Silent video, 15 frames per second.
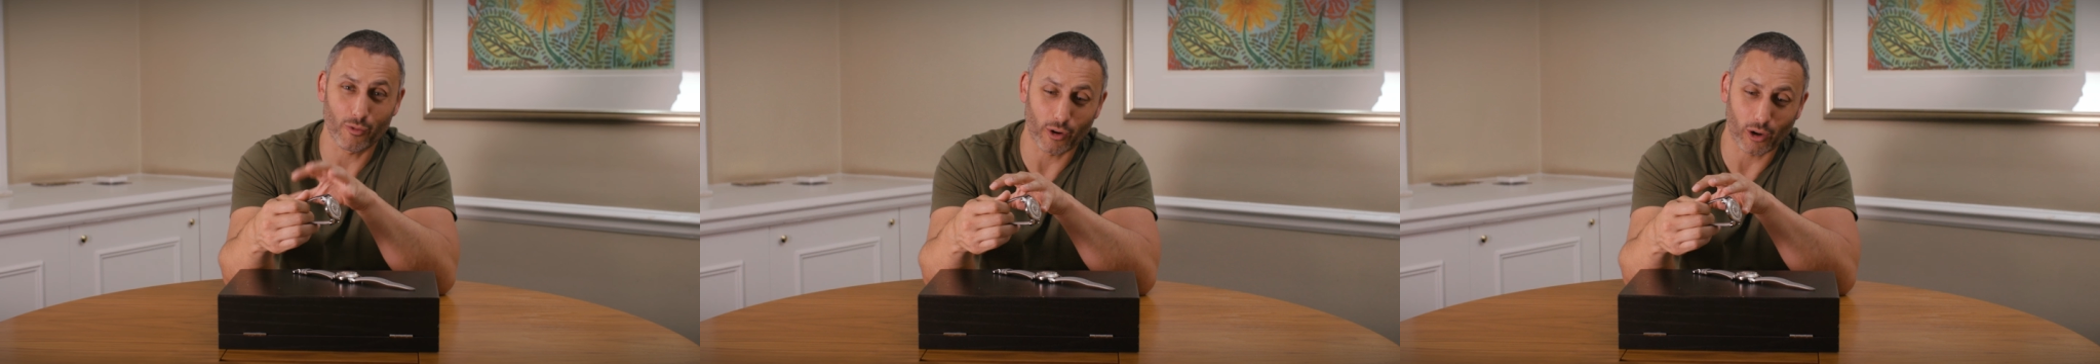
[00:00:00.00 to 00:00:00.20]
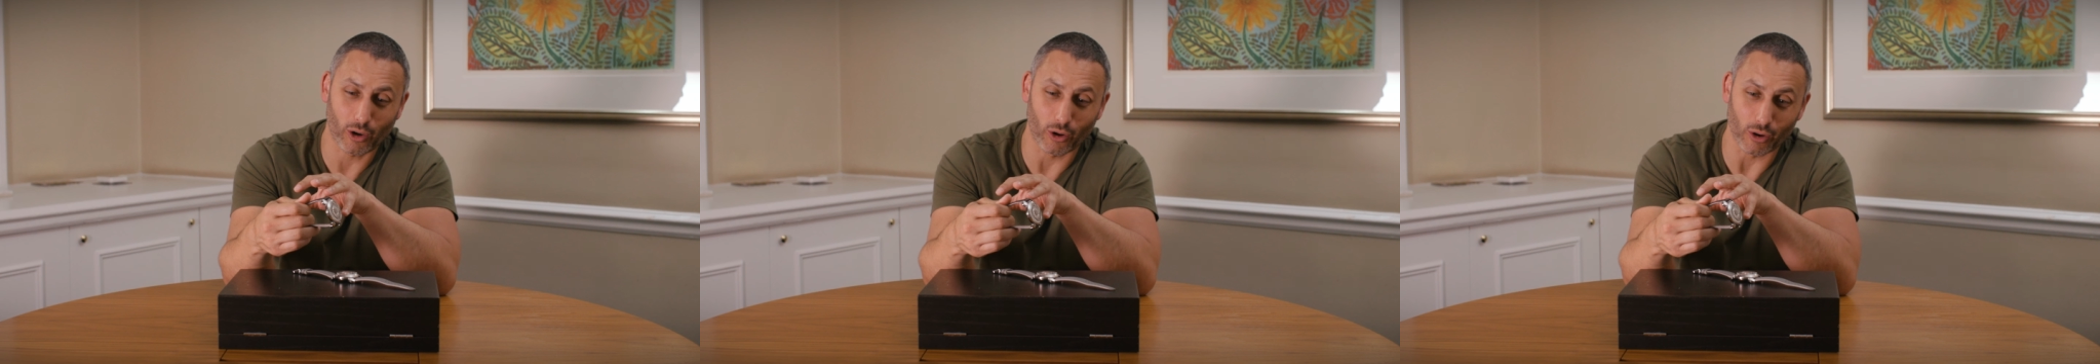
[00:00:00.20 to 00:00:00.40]

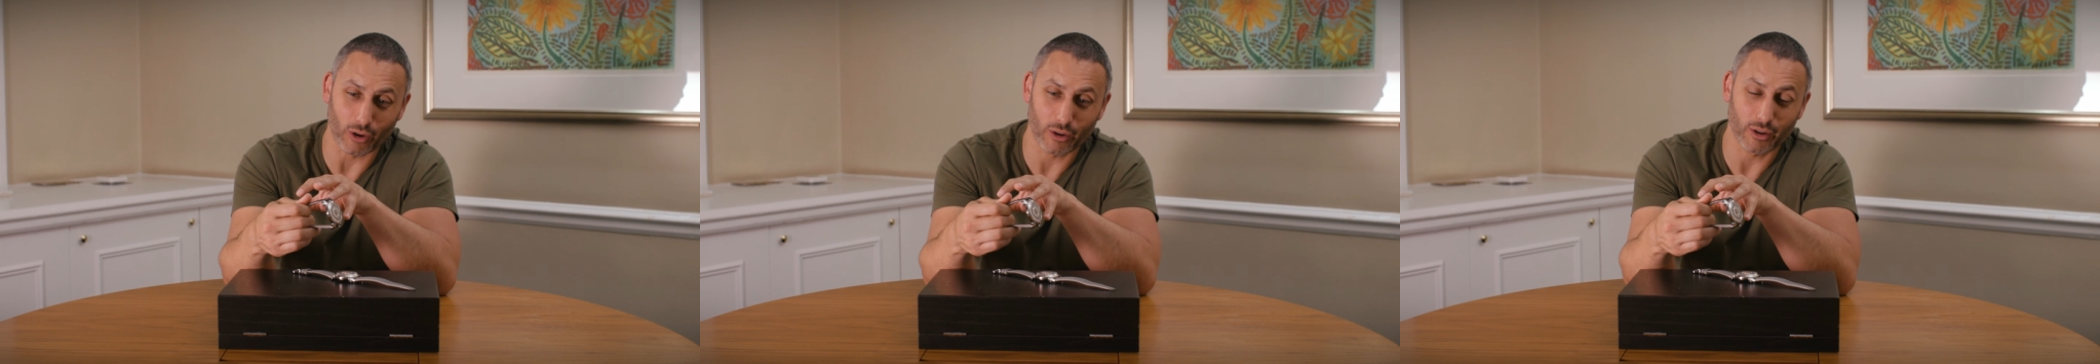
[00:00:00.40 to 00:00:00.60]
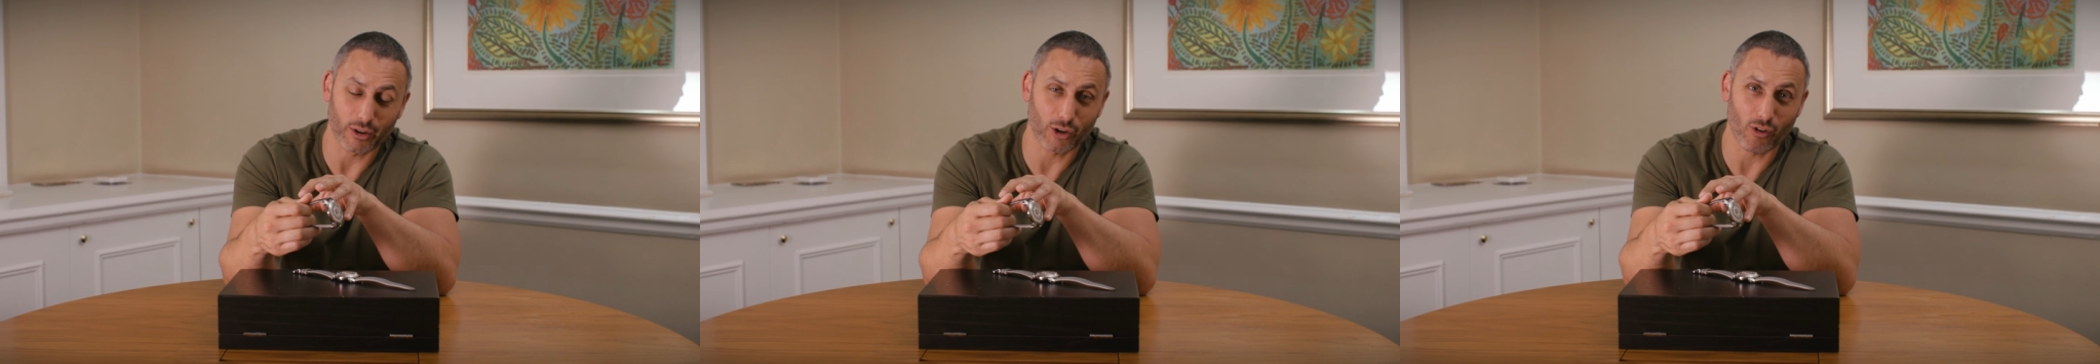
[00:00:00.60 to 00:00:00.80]

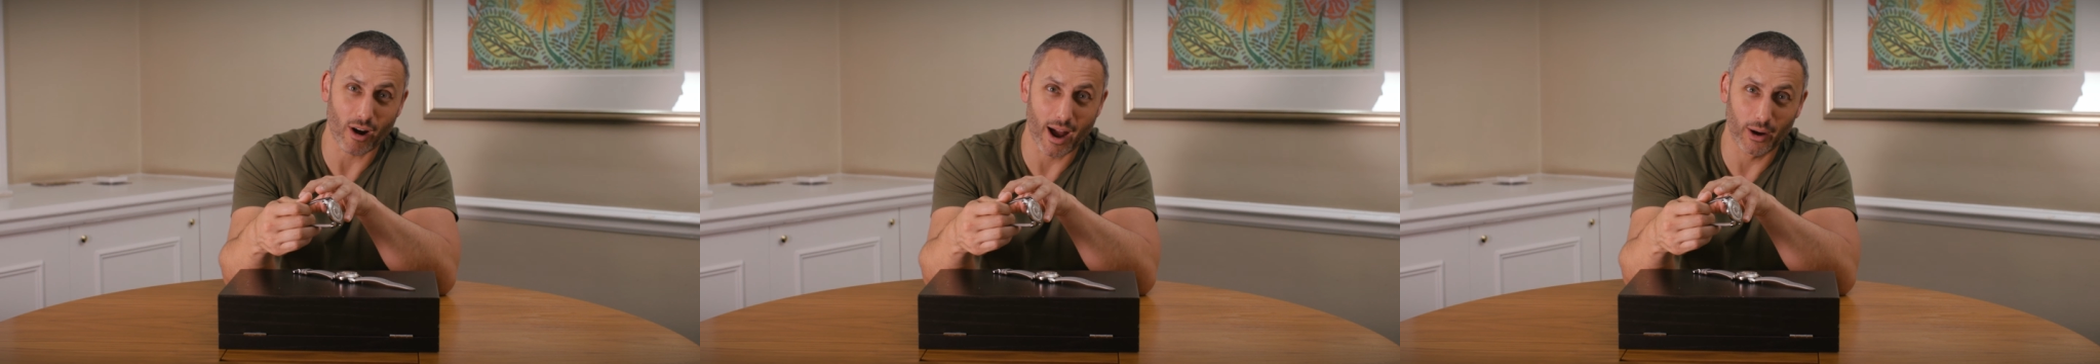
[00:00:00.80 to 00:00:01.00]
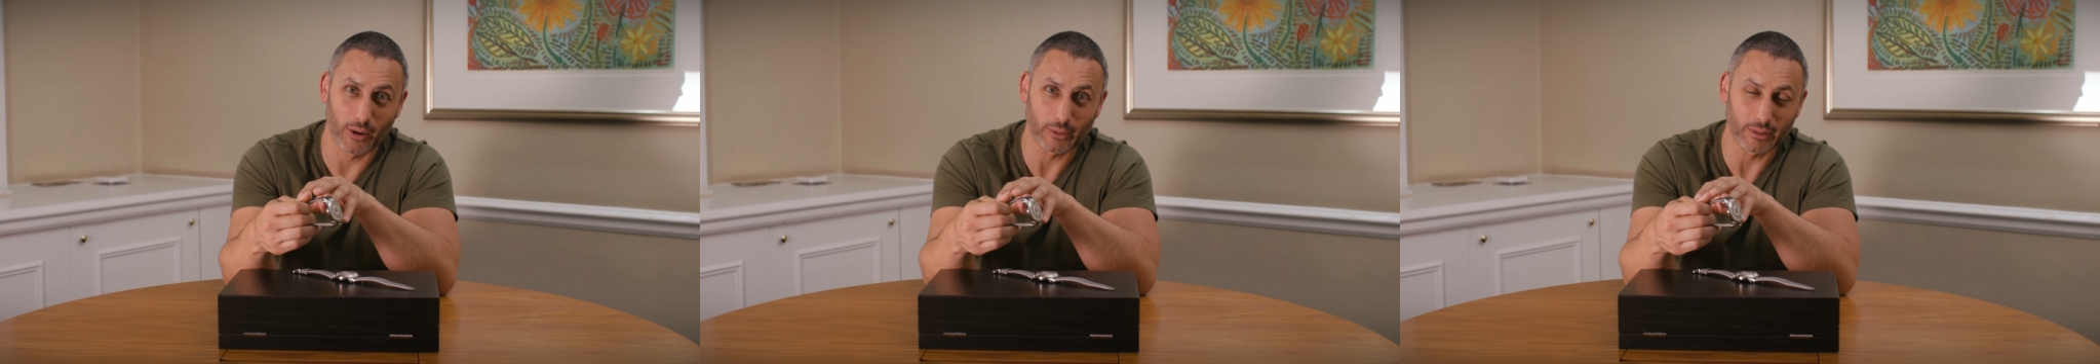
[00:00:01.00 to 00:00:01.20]
o'clock
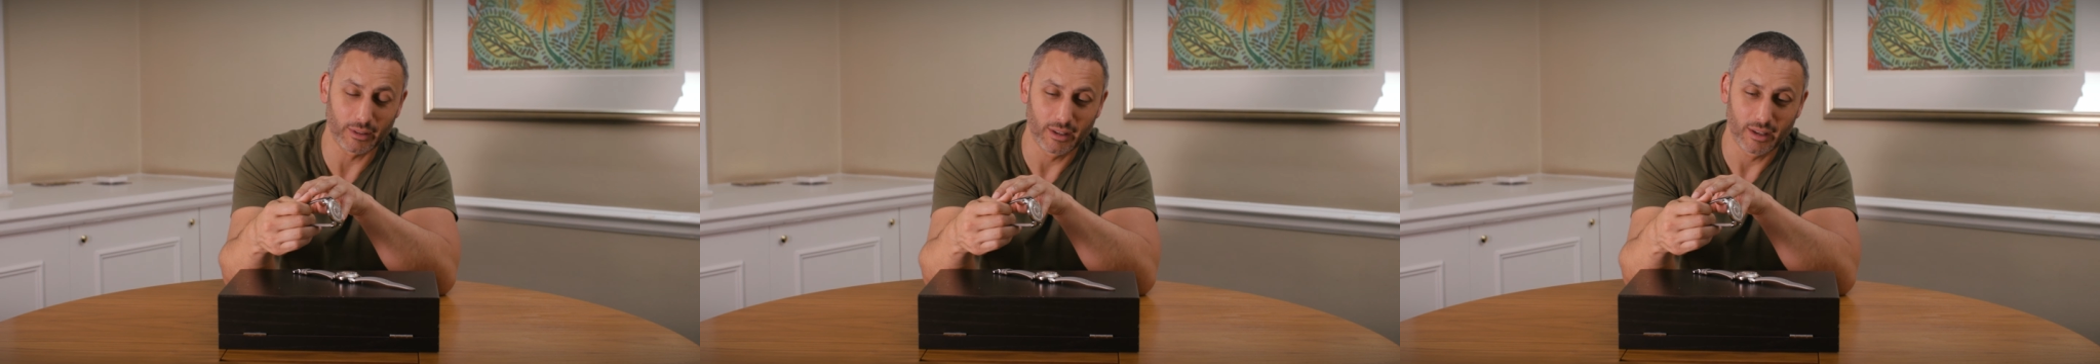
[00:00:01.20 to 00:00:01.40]
crown.